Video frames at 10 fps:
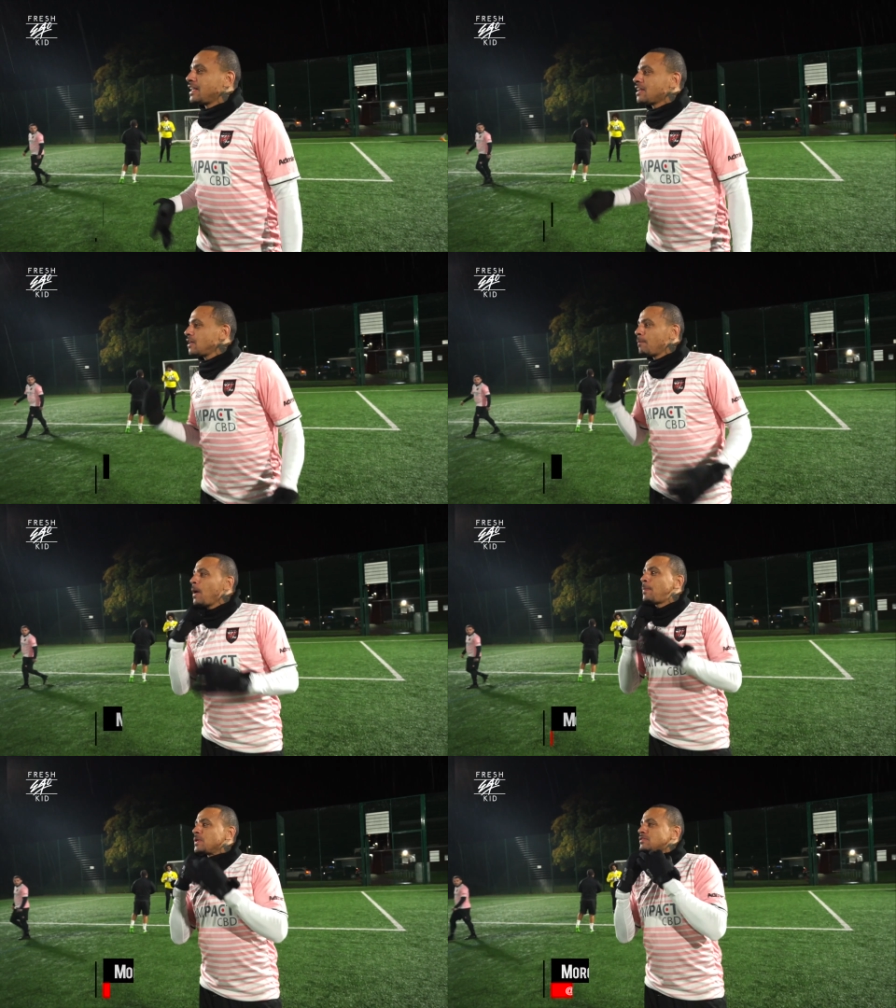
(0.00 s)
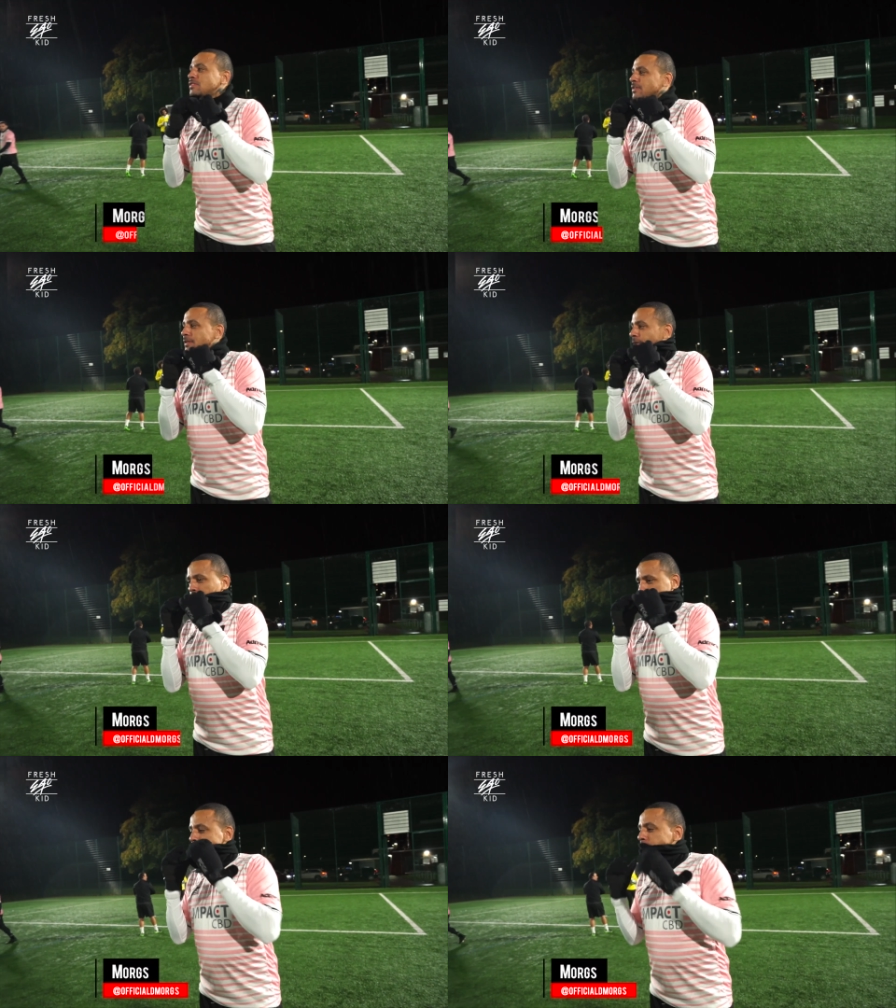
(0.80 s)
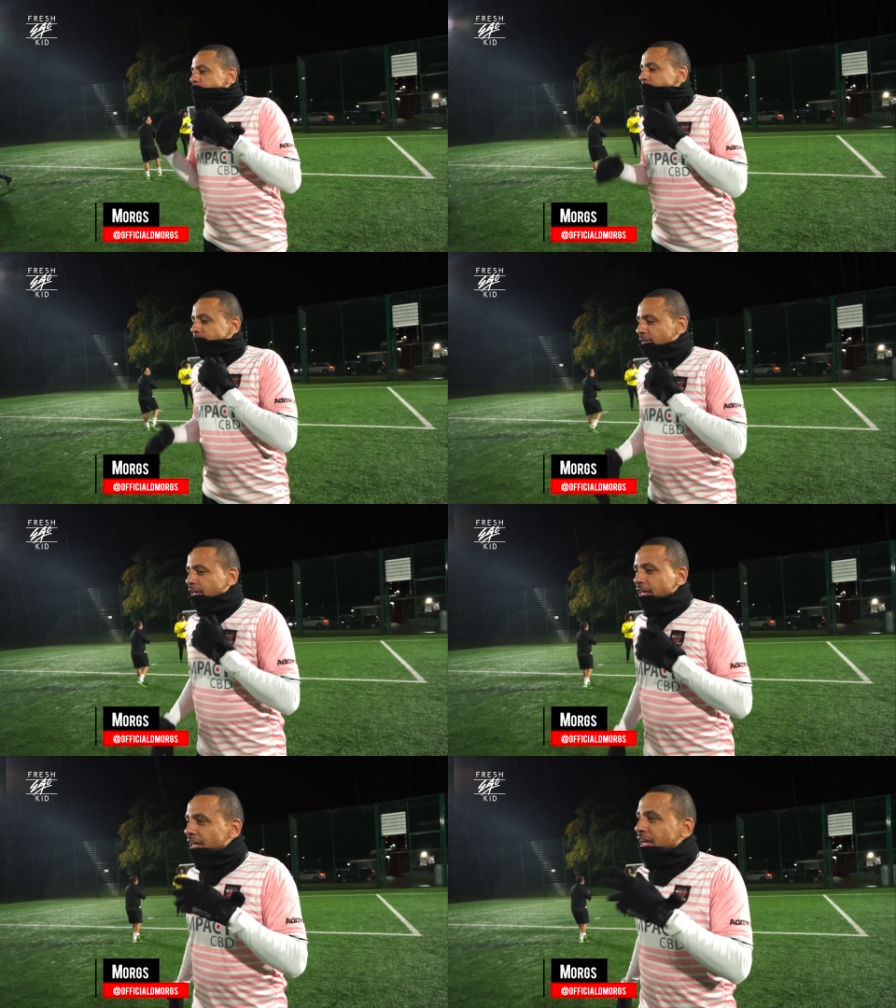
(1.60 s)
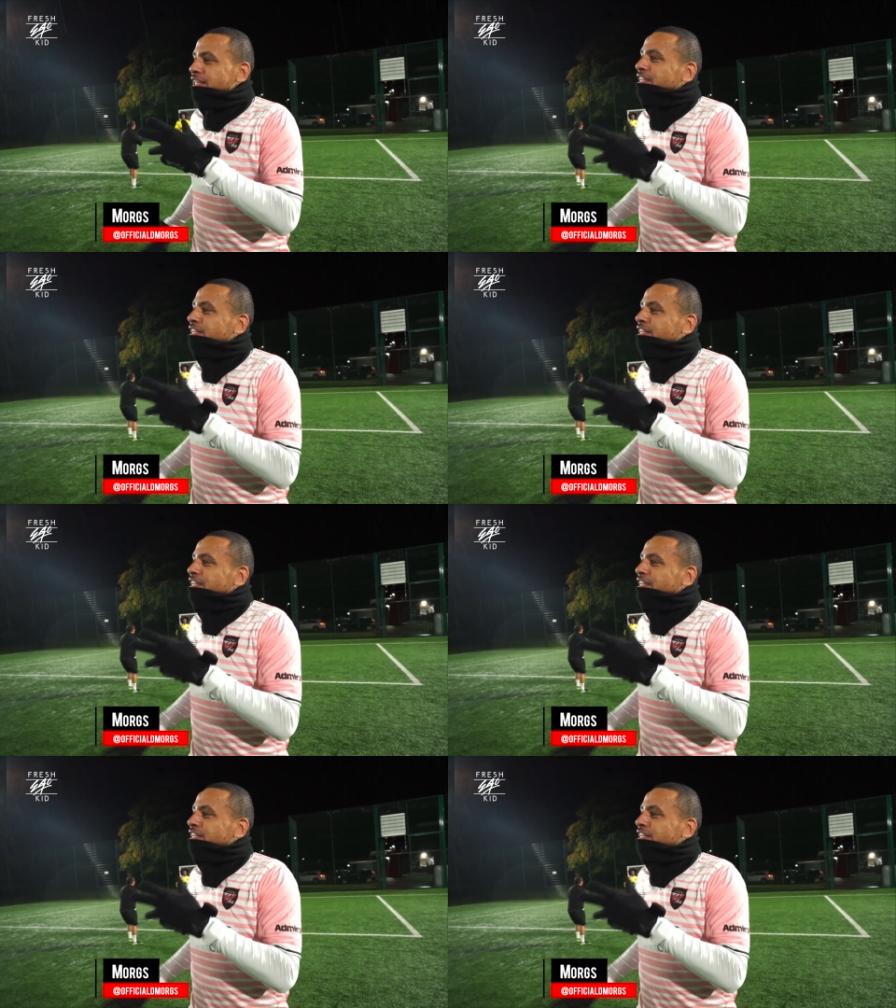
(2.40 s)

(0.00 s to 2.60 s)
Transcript: He does it on purpose. I know. He,